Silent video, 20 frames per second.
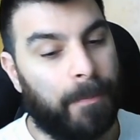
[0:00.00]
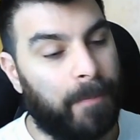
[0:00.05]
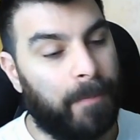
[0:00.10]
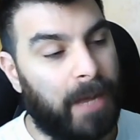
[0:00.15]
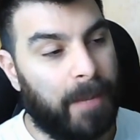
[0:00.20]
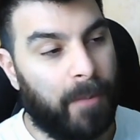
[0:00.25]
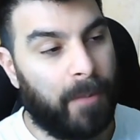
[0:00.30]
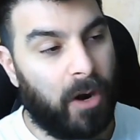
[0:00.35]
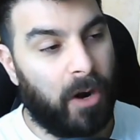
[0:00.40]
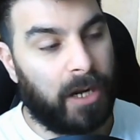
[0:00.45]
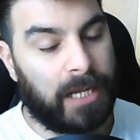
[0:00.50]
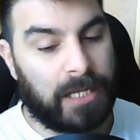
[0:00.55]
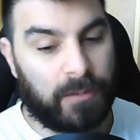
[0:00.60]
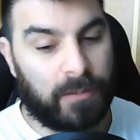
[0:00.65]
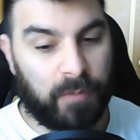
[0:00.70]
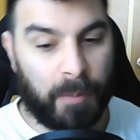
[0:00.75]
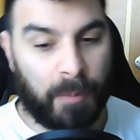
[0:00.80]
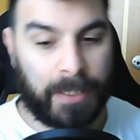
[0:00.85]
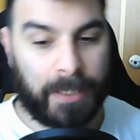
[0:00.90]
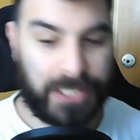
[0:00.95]
my
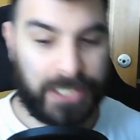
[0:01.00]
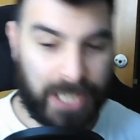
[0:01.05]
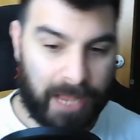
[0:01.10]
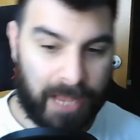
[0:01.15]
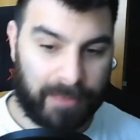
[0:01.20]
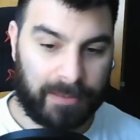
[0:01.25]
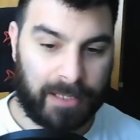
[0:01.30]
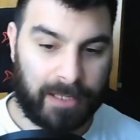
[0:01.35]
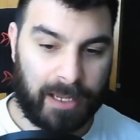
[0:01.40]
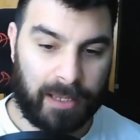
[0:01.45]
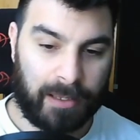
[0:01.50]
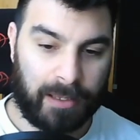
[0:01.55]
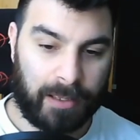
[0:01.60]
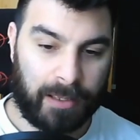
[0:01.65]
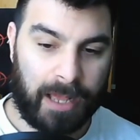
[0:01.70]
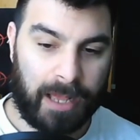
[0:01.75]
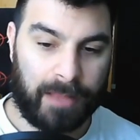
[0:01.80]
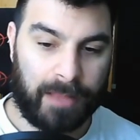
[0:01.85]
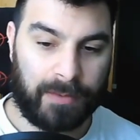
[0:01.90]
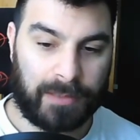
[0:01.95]
markets from
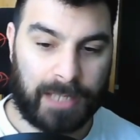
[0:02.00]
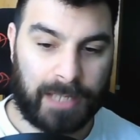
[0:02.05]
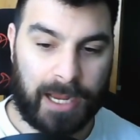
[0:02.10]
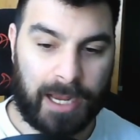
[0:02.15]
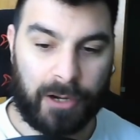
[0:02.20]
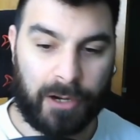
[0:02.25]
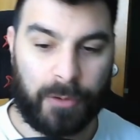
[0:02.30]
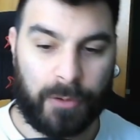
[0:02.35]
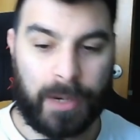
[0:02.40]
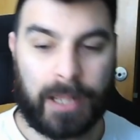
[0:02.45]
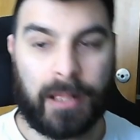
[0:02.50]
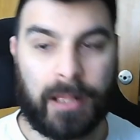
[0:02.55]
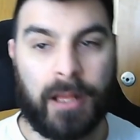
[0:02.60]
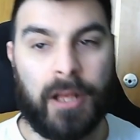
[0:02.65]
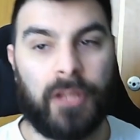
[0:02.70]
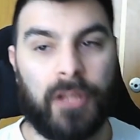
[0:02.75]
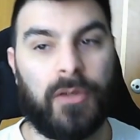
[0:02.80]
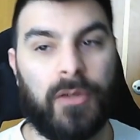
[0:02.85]
enchanting and tailoring